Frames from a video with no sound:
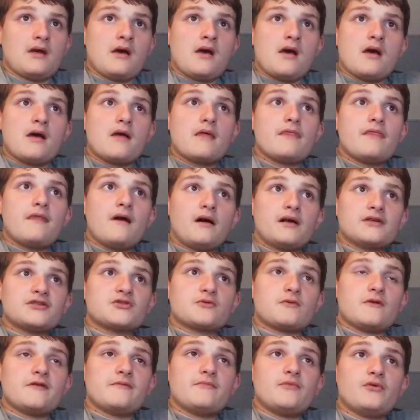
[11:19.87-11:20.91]
Thus,
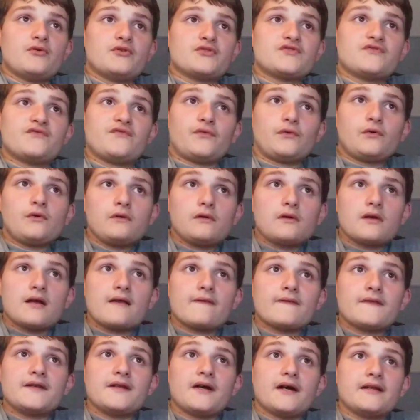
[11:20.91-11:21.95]
when the moon is full and
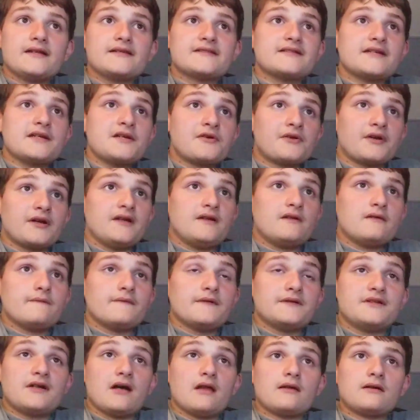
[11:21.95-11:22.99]
the night is eerie, the
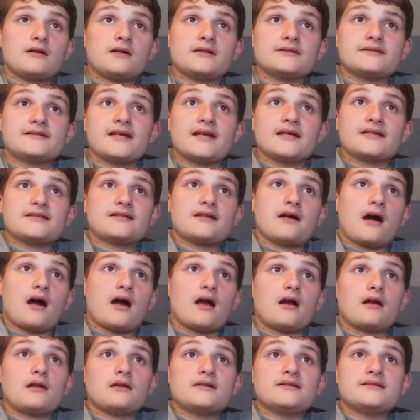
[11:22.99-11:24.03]
Dullahan takes to
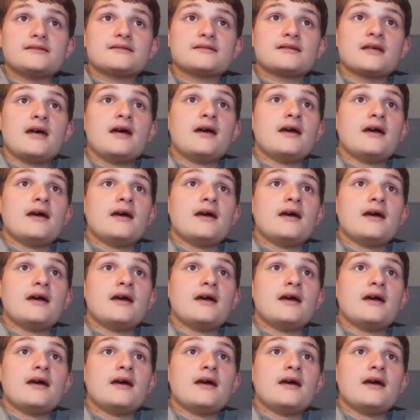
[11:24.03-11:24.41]
Ireland's